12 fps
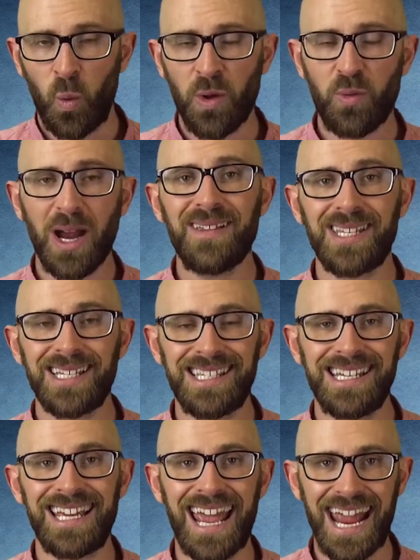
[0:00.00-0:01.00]
With waves
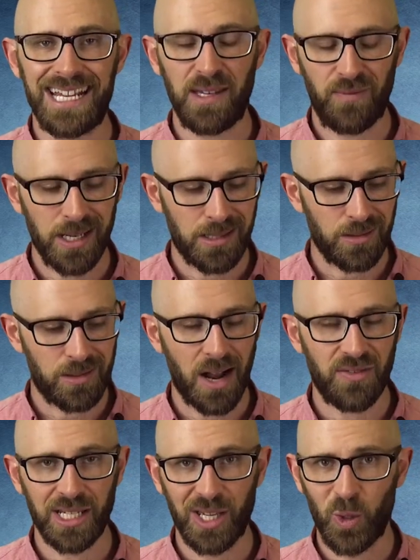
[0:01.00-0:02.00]
exceeding eighty feet and
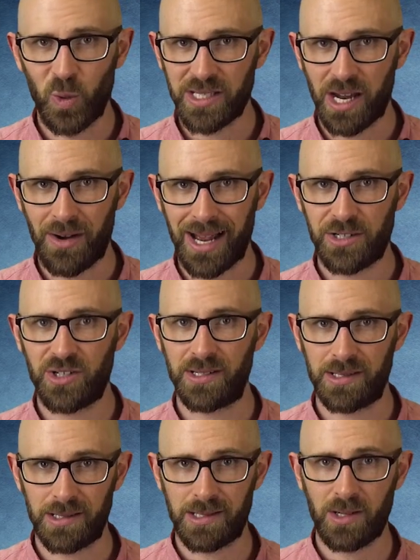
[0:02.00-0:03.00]
travelling in all
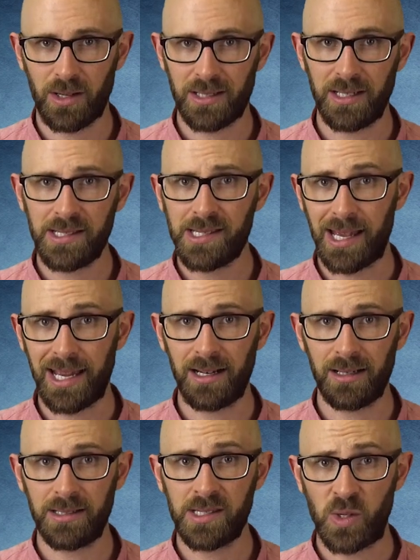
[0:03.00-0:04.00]
directions, Scotland,
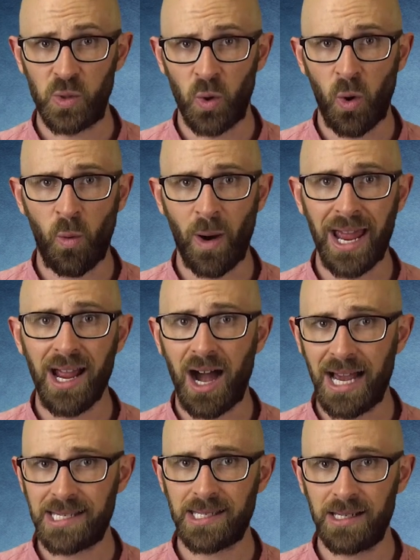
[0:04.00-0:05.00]
England, Norway,
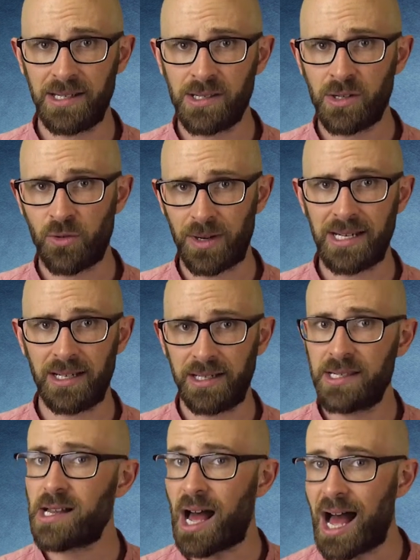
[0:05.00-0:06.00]
Iceland,
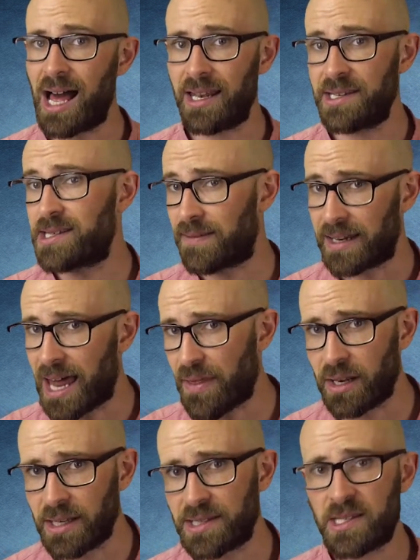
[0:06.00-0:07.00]
Greenland, Ireland and the
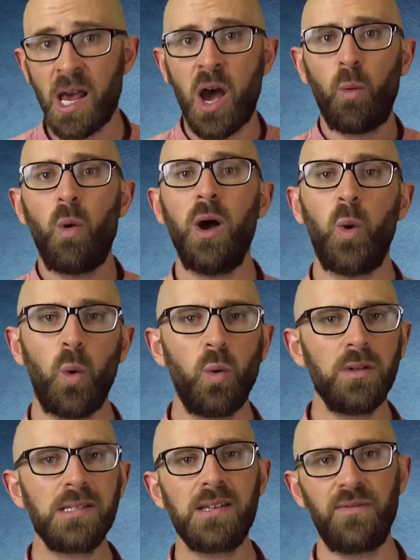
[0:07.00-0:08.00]
Netherlands were
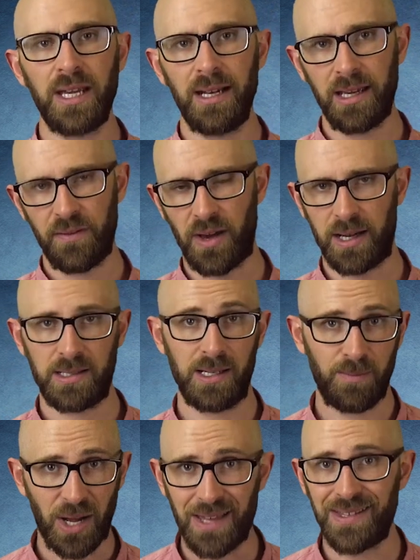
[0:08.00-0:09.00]
all severely
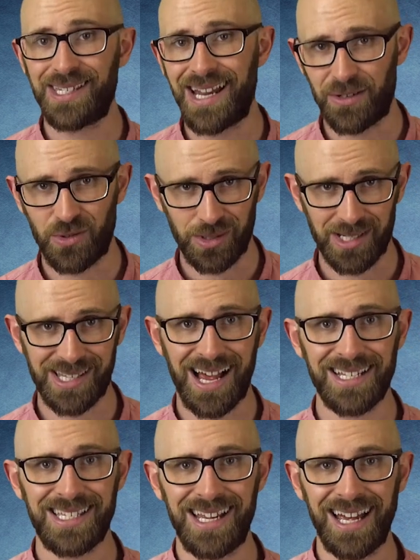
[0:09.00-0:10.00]
affected by this natural
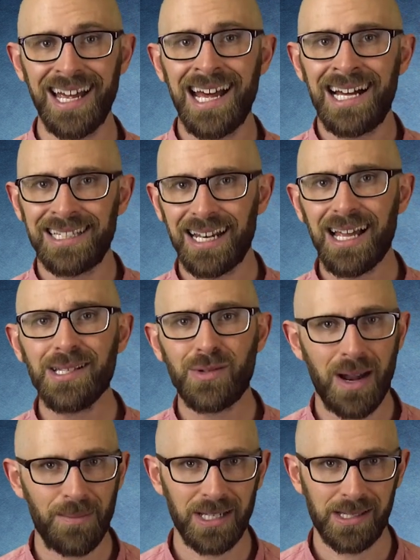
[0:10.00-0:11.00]
disaster. The last
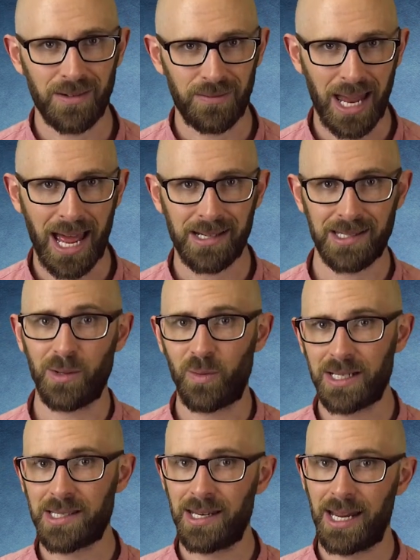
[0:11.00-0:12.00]
remnants of land that
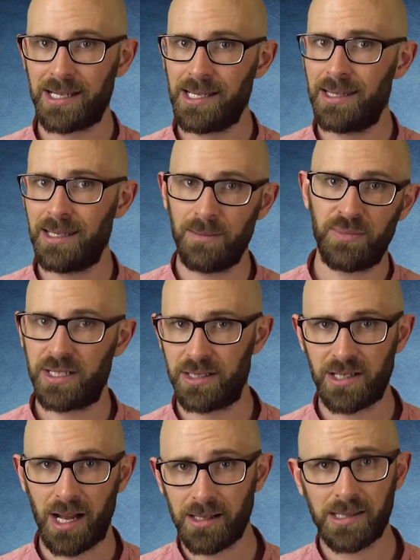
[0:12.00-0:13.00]
once connected the
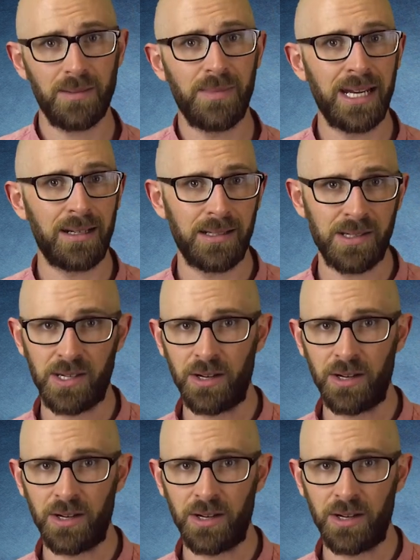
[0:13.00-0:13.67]
British Isles to mainland